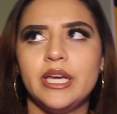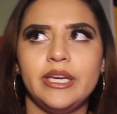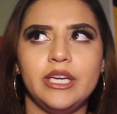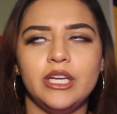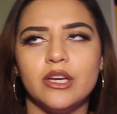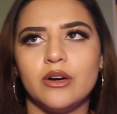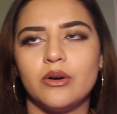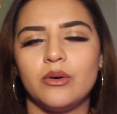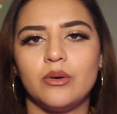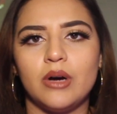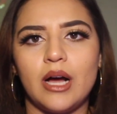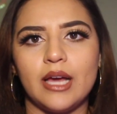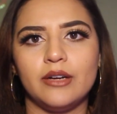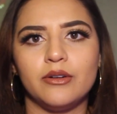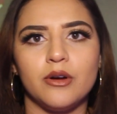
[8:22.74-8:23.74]
you know,
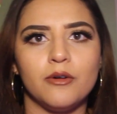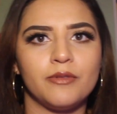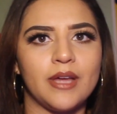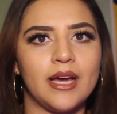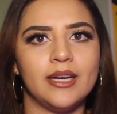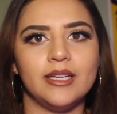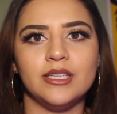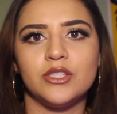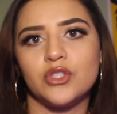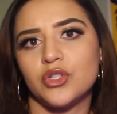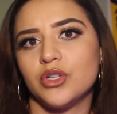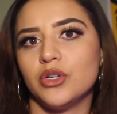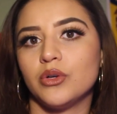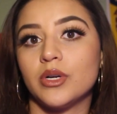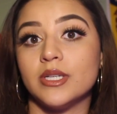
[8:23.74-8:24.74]
I don't know if that is
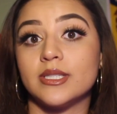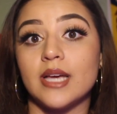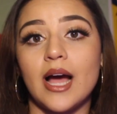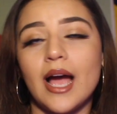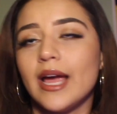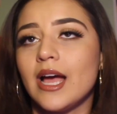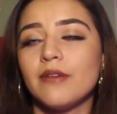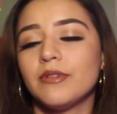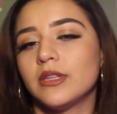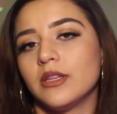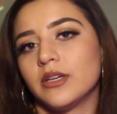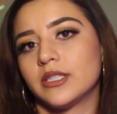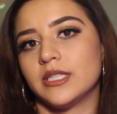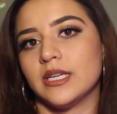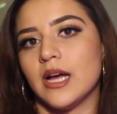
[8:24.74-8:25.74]
true, because I haven't
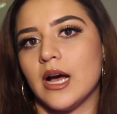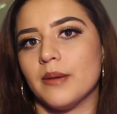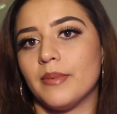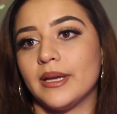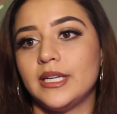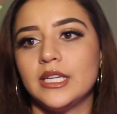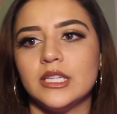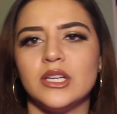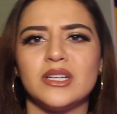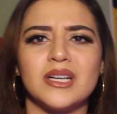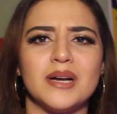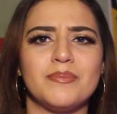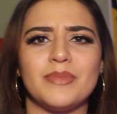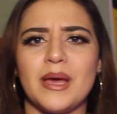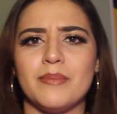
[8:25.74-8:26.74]
looked it up. I need to look
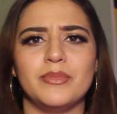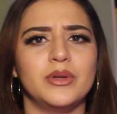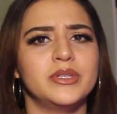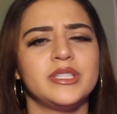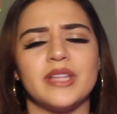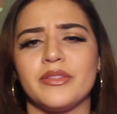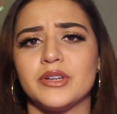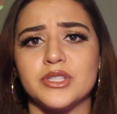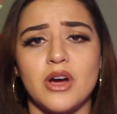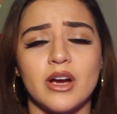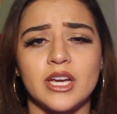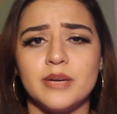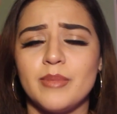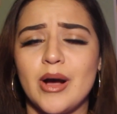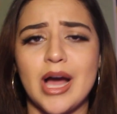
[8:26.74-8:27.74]
up that building that they're
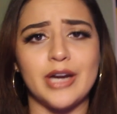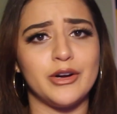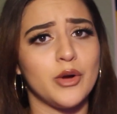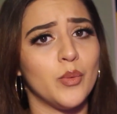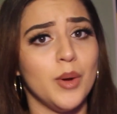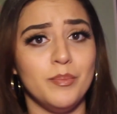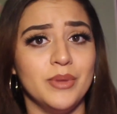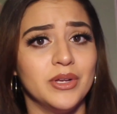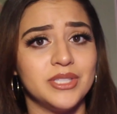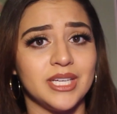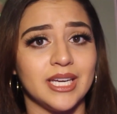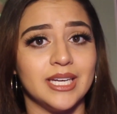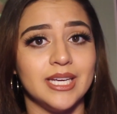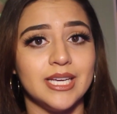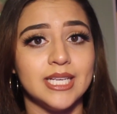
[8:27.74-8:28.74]
talking about. I don't know what
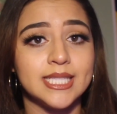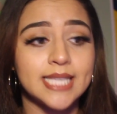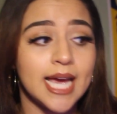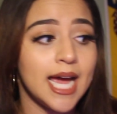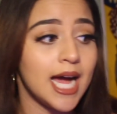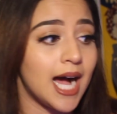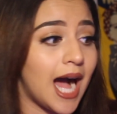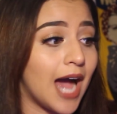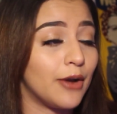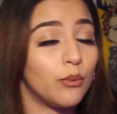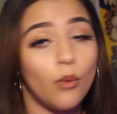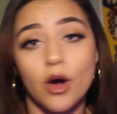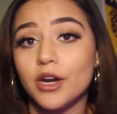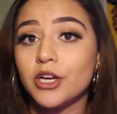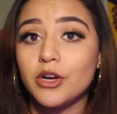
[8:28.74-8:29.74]
building it is. I don't
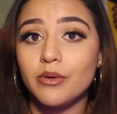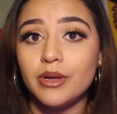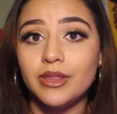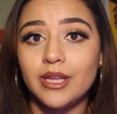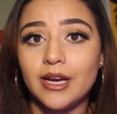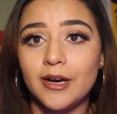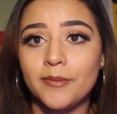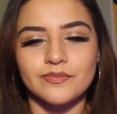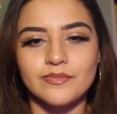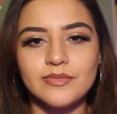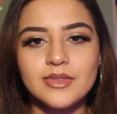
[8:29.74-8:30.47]
want to go in there.